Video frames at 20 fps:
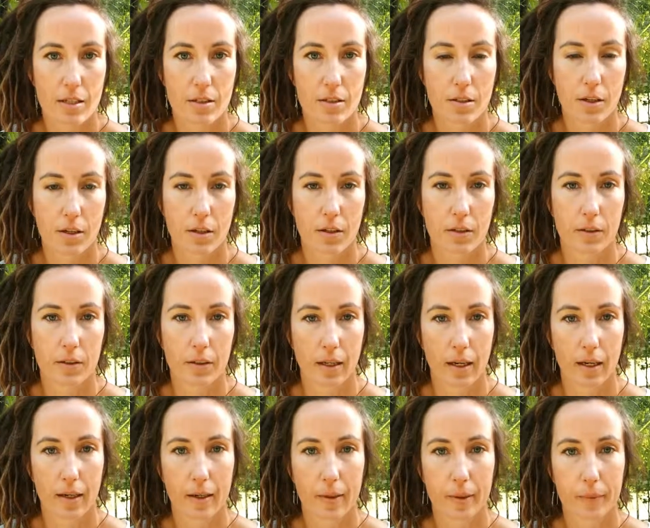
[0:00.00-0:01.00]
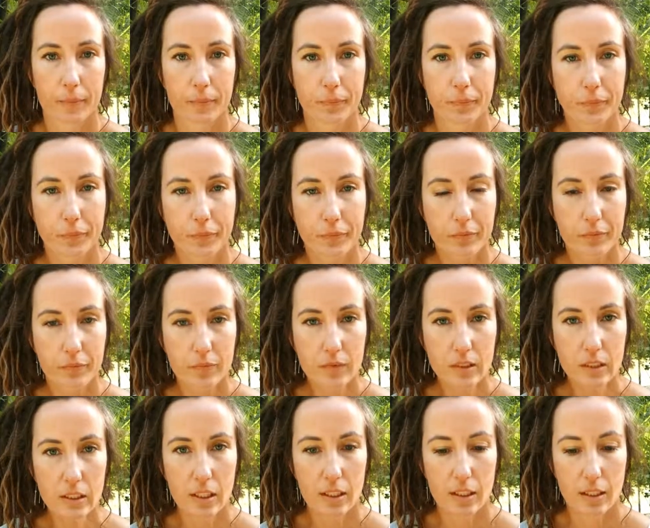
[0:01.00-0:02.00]
So,
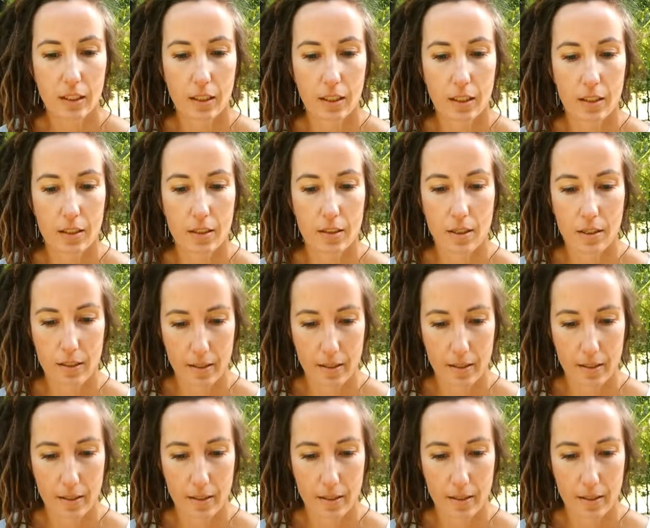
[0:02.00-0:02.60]
you know,